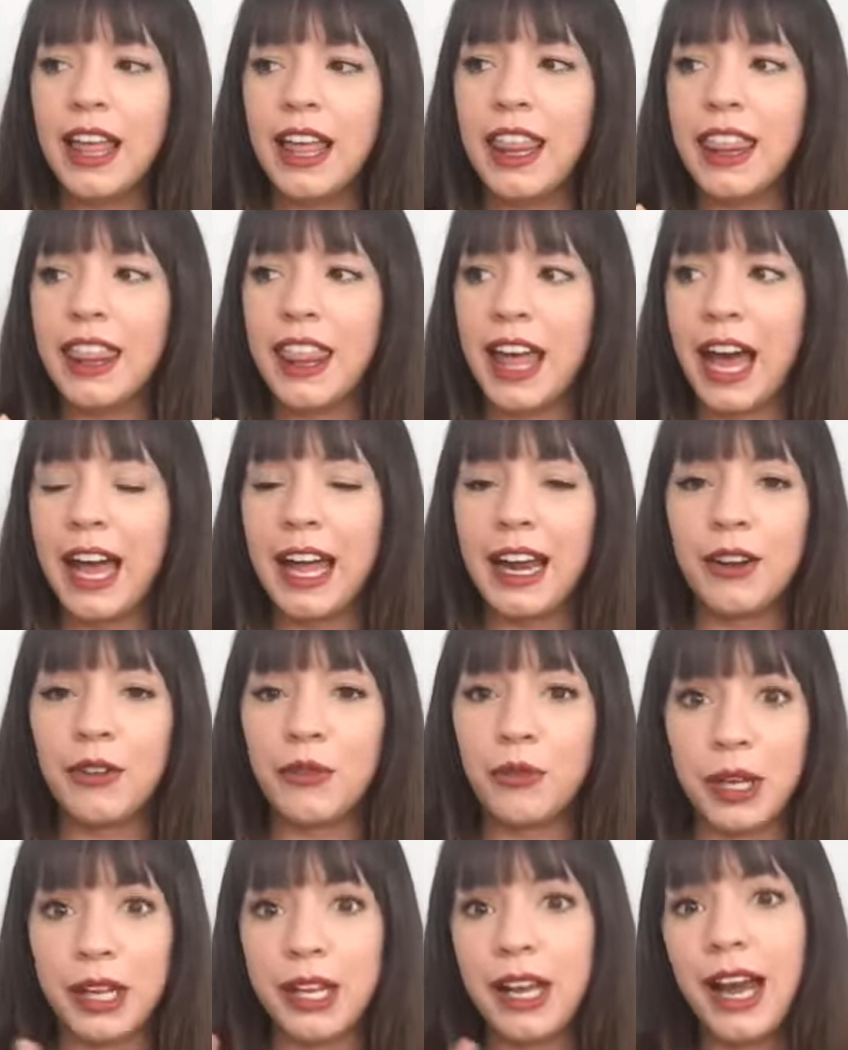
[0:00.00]
that
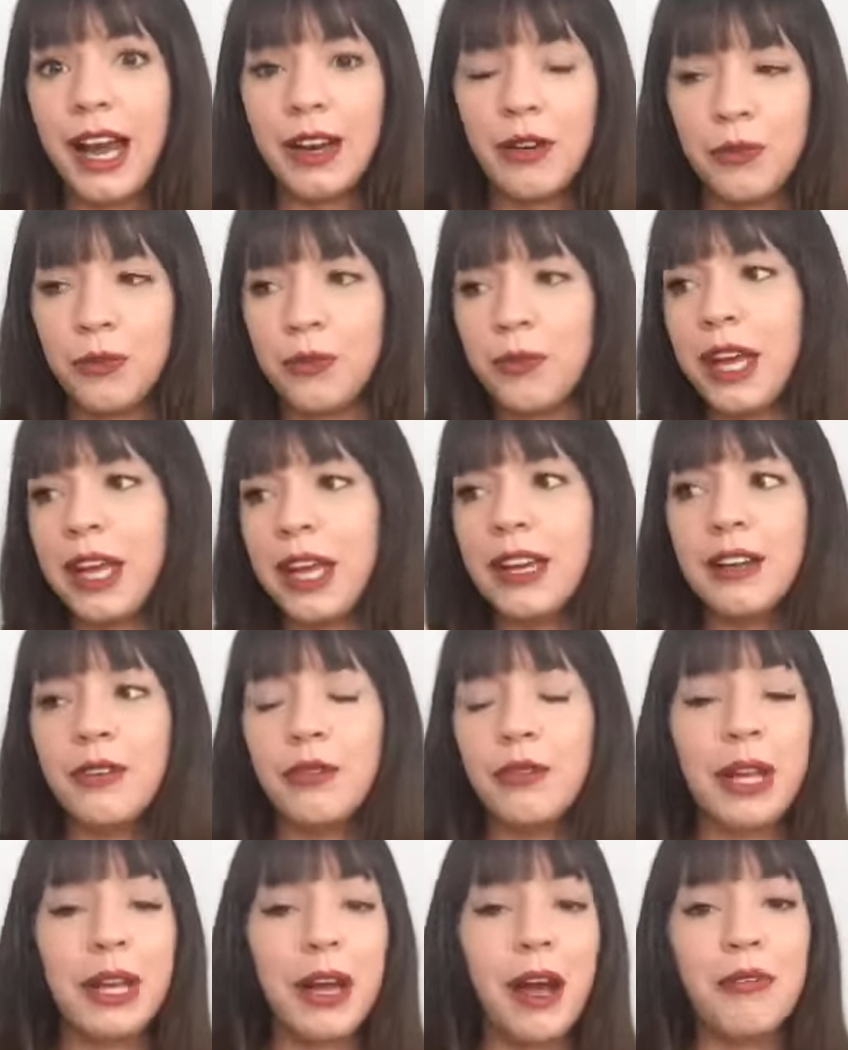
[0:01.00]
we had. Like,
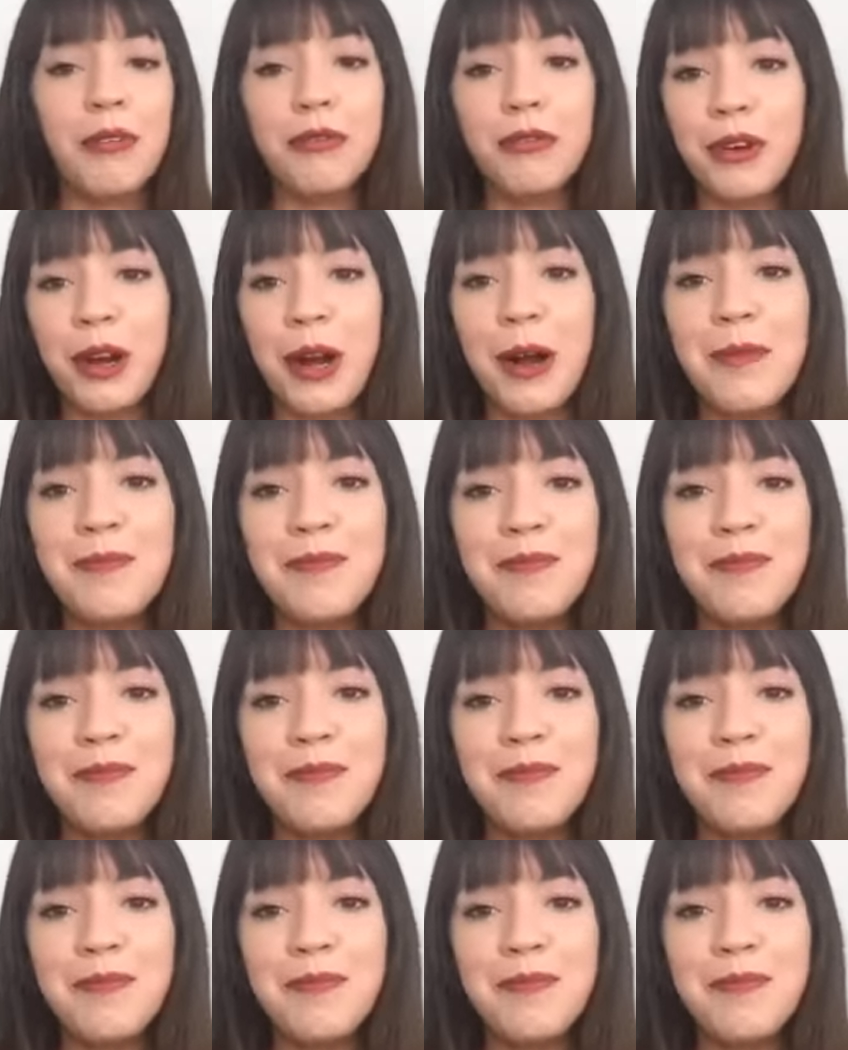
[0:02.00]
we come from